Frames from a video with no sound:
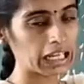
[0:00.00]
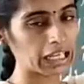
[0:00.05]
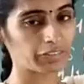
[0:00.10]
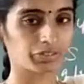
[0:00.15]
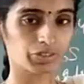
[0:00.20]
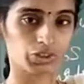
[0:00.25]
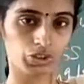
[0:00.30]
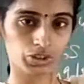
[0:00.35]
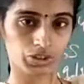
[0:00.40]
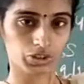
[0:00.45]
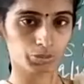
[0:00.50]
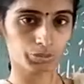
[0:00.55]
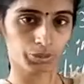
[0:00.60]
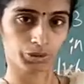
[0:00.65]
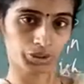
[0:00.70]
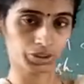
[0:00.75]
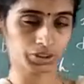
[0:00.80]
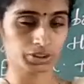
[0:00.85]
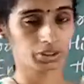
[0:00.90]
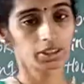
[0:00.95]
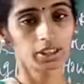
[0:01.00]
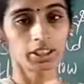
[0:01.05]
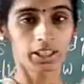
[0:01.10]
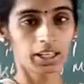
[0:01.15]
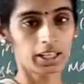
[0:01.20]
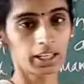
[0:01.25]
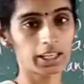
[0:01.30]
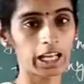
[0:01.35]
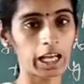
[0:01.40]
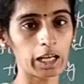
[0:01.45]
languages books
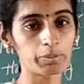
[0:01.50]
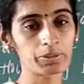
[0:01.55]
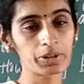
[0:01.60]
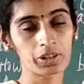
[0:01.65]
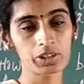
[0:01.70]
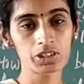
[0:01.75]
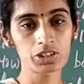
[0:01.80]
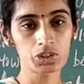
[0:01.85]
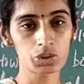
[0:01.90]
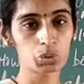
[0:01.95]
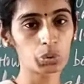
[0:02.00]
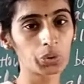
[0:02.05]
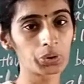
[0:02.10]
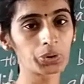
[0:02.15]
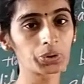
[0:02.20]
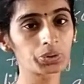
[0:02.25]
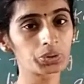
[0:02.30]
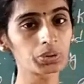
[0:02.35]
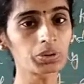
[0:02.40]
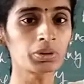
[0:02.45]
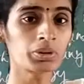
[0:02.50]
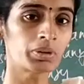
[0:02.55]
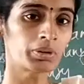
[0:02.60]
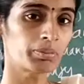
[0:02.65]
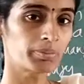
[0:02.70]
a library is going to